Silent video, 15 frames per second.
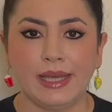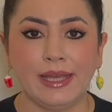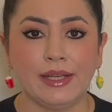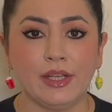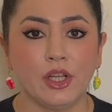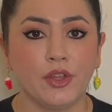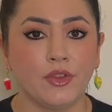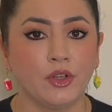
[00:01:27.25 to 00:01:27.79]

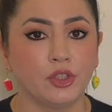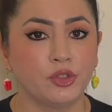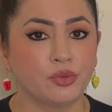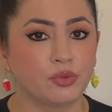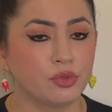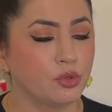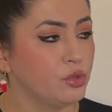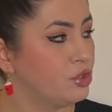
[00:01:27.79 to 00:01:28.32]
Another
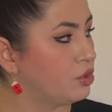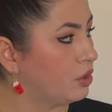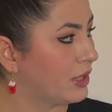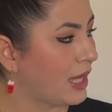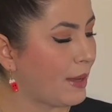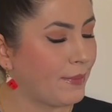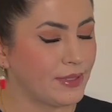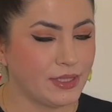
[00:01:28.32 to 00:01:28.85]
crucial
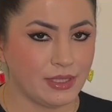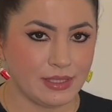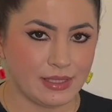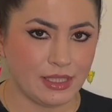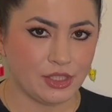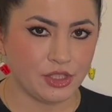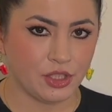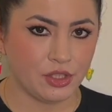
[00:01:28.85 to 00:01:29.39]

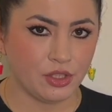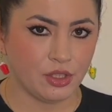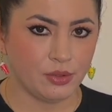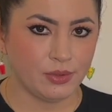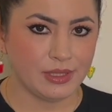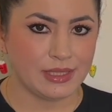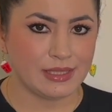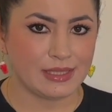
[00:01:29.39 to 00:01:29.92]
capitalization
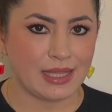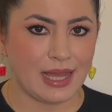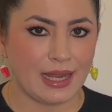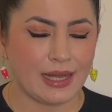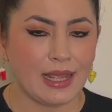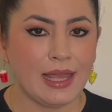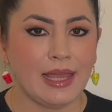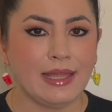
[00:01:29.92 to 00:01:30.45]
note is that
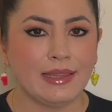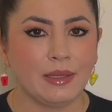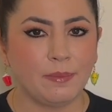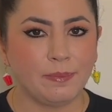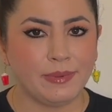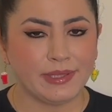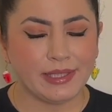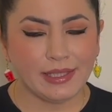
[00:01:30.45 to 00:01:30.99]
the
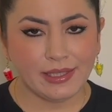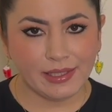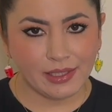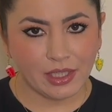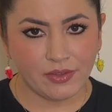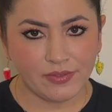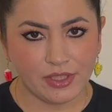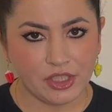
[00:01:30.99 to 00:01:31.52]
beginning
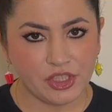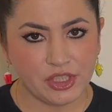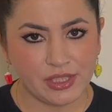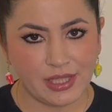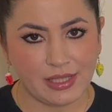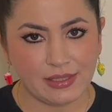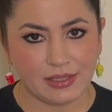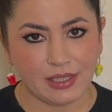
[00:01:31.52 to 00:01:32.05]
of each
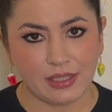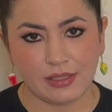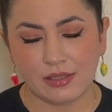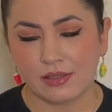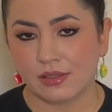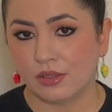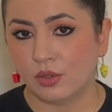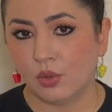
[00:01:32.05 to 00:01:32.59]

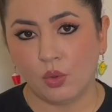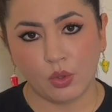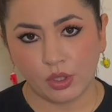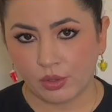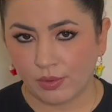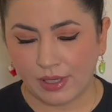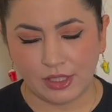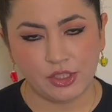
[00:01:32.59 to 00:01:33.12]
sentence or
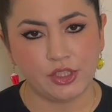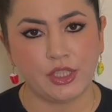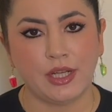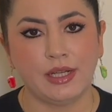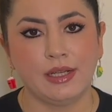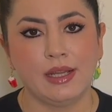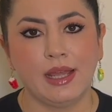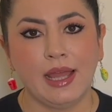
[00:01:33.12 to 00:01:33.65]

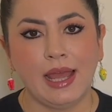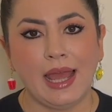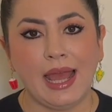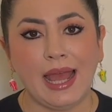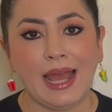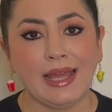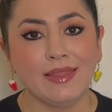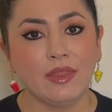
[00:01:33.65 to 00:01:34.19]
question
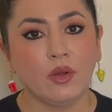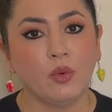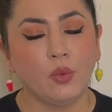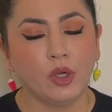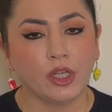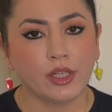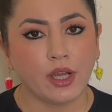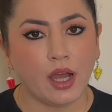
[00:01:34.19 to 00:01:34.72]
and the
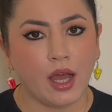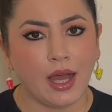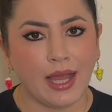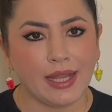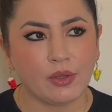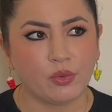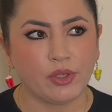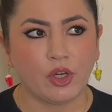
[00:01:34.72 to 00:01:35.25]
word
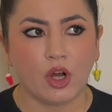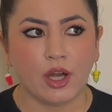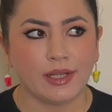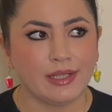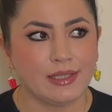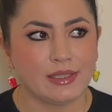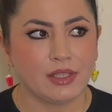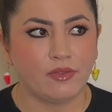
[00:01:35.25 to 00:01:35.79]
I,
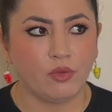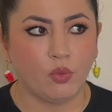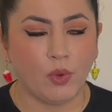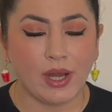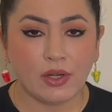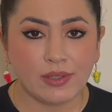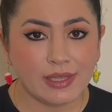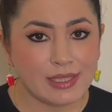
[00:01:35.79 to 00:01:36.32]
regardless of
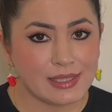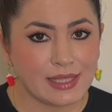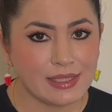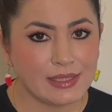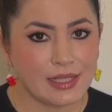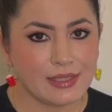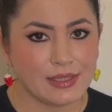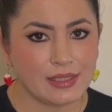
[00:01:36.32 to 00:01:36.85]
where in the
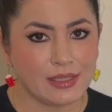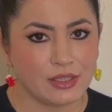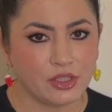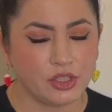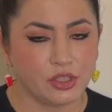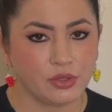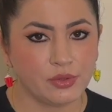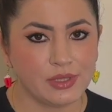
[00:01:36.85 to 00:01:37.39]
sentence it is
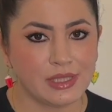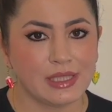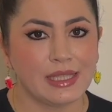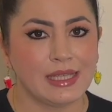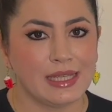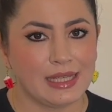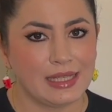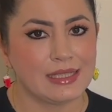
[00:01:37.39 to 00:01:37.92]
used,
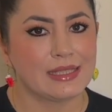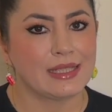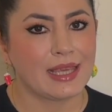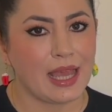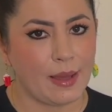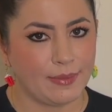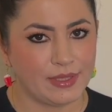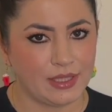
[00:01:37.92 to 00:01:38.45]
is
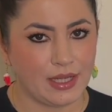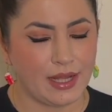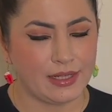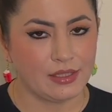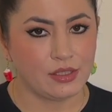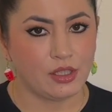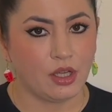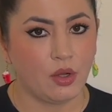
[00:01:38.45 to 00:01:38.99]

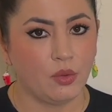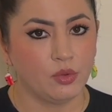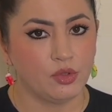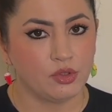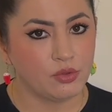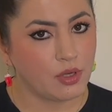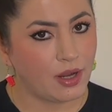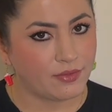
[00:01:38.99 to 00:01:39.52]
capitalized, so
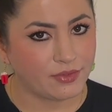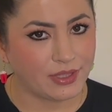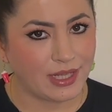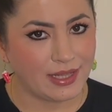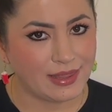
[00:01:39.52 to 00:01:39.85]
do not forget